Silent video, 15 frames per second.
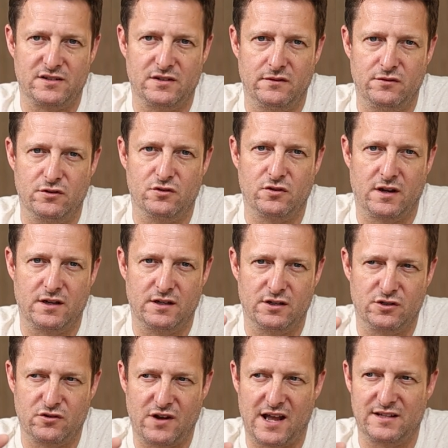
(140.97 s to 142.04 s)
So if you're trying to
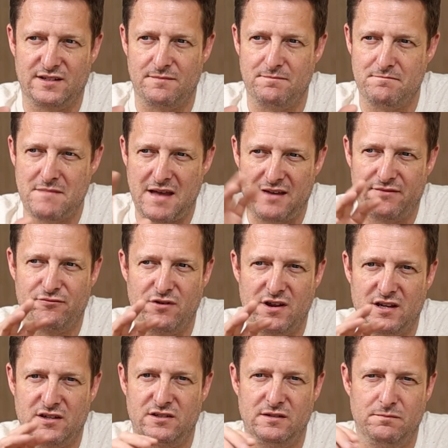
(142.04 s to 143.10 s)
attract
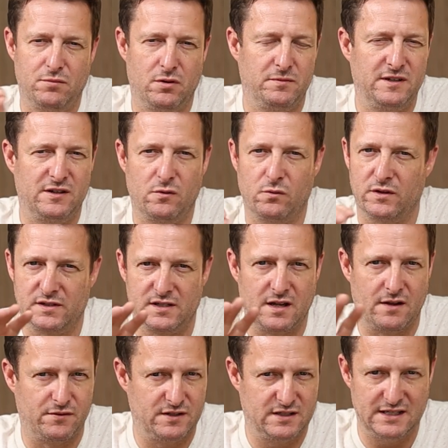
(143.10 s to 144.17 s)
mavericks, you probably don't want
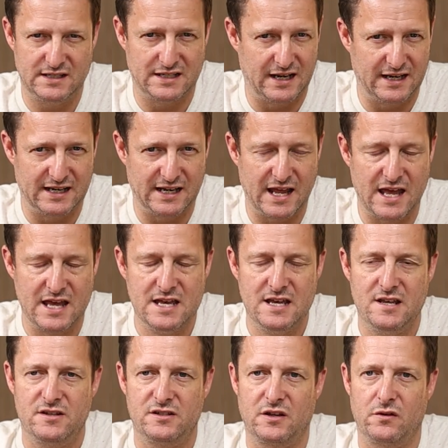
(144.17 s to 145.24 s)
stuff on detail in there.
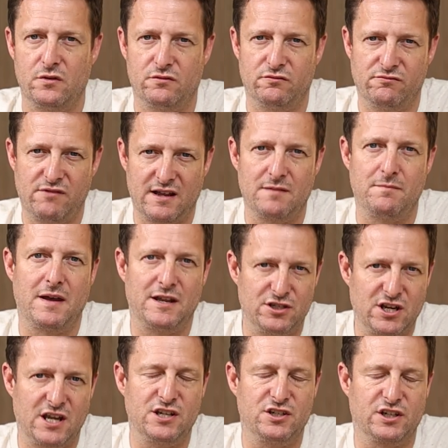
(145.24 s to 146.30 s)
So it would recommend
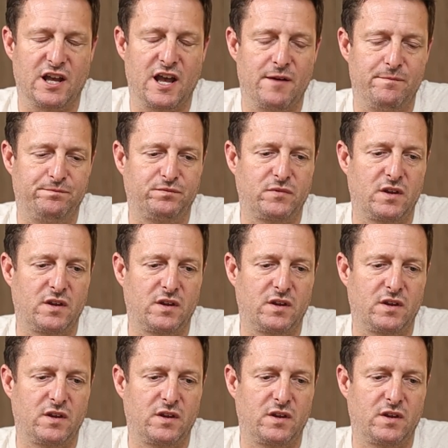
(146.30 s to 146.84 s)
changing that.